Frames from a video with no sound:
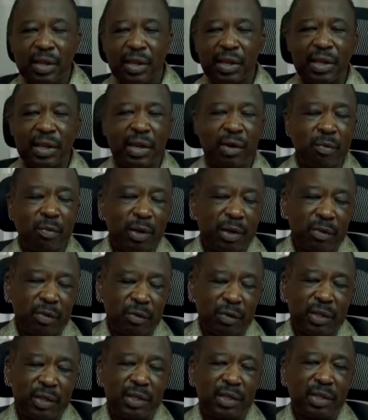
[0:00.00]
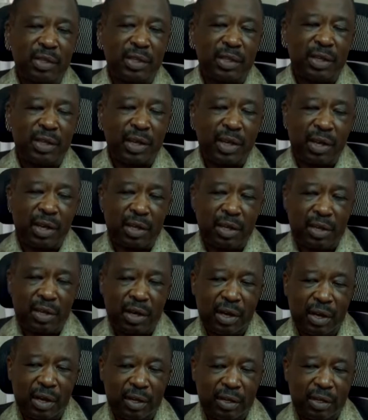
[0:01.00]
It can manifest in
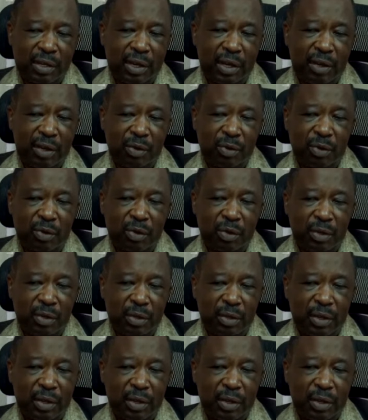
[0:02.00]
early childhood.